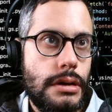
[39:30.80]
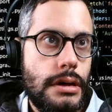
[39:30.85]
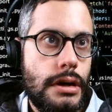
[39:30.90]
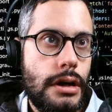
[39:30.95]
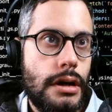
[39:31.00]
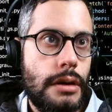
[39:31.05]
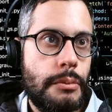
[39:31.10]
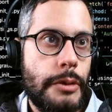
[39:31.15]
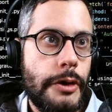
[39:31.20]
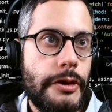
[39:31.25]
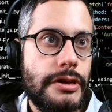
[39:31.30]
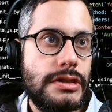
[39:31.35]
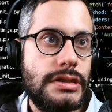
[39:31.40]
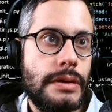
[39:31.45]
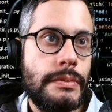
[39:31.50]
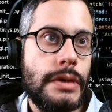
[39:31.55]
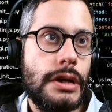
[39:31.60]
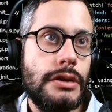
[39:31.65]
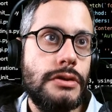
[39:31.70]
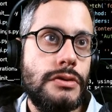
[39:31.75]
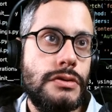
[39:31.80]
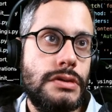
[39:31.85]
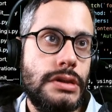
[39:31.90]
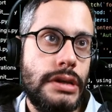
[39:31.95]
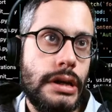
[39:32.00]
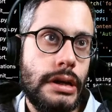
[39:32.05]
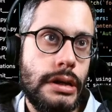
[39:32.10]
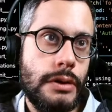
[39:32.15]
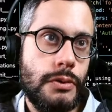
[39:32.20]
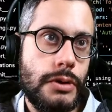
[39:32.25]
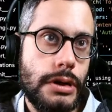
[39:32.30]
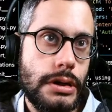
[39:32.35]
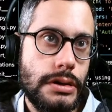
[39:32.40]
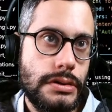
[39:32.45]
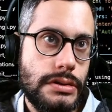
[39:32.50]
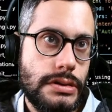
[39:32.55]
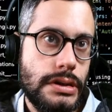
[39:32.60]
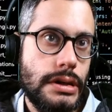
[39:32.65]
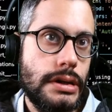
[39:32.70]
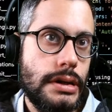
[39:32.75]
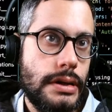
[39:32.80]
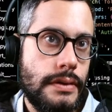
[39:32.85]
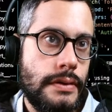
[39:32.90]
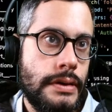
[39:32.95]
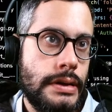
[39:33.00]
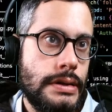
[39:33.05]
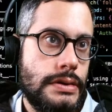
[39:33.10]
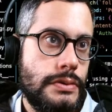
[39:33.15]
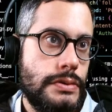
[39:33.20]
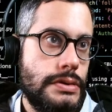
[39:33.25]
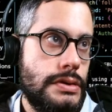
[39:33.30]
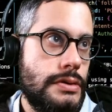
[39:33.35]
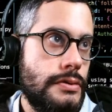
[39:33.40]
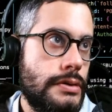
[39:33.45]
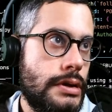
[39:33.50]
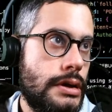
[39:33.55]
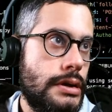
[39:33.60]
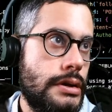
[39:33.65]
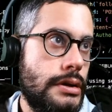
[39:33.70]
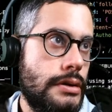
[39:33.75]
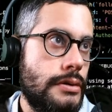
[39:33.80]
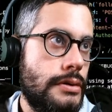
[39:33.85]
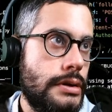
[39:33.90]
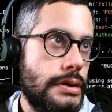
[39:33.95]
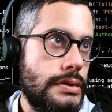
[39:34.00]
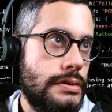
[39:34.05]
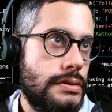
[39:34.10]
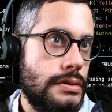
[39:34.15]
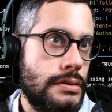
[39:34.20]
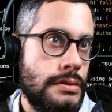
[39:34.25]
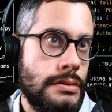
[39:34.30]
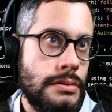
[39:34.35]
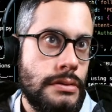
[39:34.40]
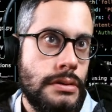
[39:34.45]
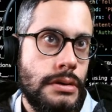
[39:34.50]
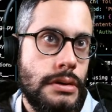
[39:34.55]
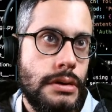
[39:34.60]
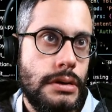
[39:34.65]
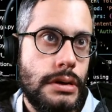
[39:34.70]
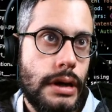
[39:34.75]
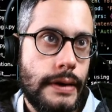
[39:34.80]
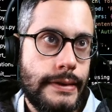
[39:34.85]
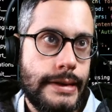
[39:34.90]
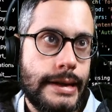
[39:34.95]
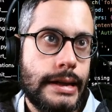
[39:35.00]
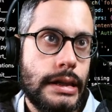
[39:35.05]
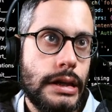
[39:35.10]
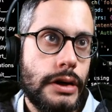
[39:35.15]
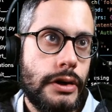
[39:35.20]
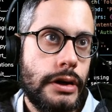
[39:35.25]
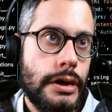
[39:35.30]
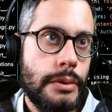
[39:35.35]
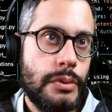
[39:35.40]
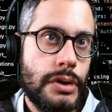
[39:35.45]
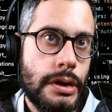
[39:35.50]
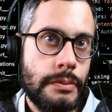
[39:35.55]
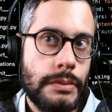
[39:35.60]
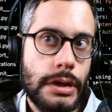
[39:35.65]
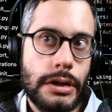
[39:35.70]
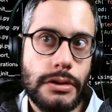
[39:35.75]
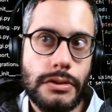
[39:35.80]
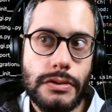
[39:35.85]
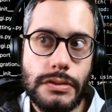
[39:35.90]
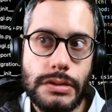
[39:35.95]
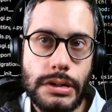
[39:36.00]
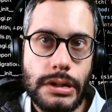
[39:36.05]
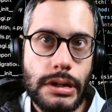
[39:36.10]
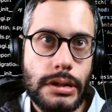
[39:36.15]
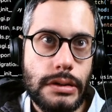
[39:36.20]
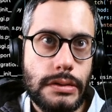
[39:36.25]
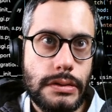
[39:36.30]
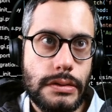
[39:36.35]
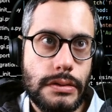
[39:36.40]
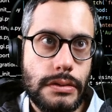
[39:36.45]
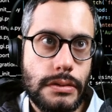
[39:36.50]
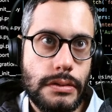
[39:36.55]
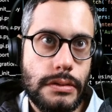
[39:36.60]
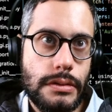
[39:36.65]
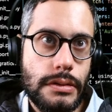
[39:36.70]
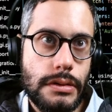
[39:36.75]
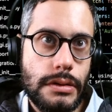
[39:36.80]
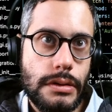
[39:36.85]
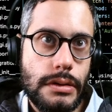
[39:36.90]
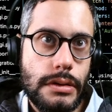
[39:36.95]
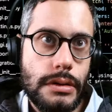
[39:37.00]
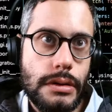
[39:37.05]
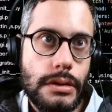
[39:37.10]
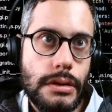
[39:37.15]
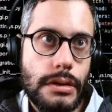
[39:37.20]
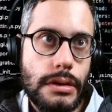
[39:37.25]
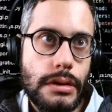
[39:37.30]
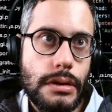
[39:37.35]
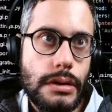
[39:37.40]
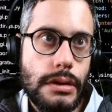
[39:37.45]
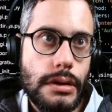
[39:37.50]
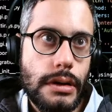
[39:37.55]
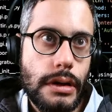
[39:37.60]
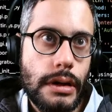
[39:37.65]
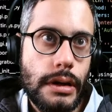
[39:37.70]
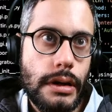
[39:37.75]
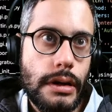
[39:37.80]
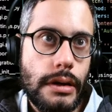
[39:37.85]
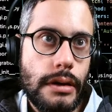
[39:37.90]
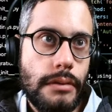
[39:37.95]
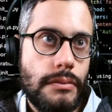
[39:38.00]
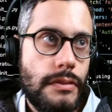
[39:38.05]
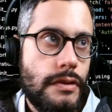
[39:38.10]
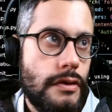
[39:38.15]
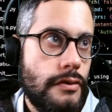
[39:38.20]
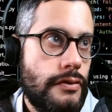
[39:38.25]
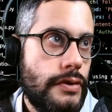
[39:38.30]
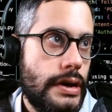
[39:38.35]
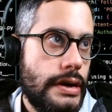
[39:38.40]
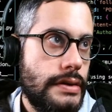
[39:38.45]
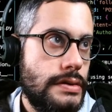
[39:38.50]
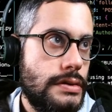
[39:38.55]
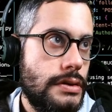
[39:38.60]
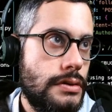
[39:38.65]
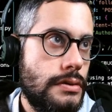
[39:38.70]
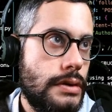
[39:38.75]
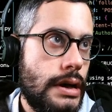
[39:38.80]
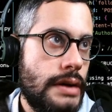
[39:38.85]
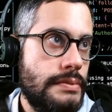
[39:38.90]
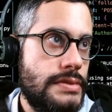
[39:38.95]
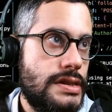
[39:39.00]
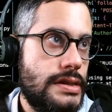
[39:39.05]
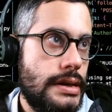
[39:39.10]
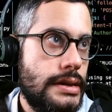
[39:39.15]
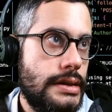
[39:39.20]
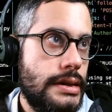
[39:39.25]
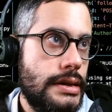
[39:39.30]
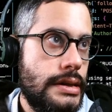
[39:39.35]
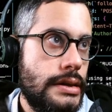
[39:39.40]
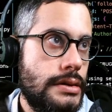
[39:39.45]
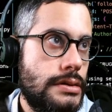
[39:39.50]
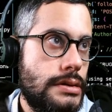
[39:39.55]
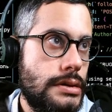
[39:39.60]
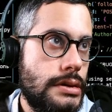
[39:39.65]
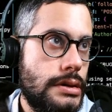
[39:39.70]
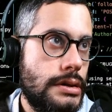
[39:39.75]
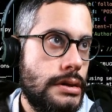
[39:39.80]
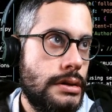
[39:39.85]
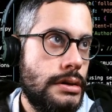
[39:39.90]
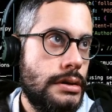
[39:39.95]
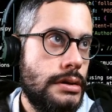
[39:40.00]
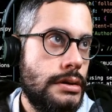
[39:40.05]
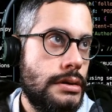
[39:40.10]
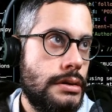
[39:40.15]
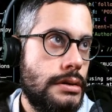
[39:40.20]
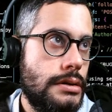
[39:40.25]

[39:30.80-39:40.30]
Maybe because I'm not using it anywhere else yet. I think that's what's going on here. Okay, so I'm declaring it, but I'm not using it. So fine. So I'm sending into here.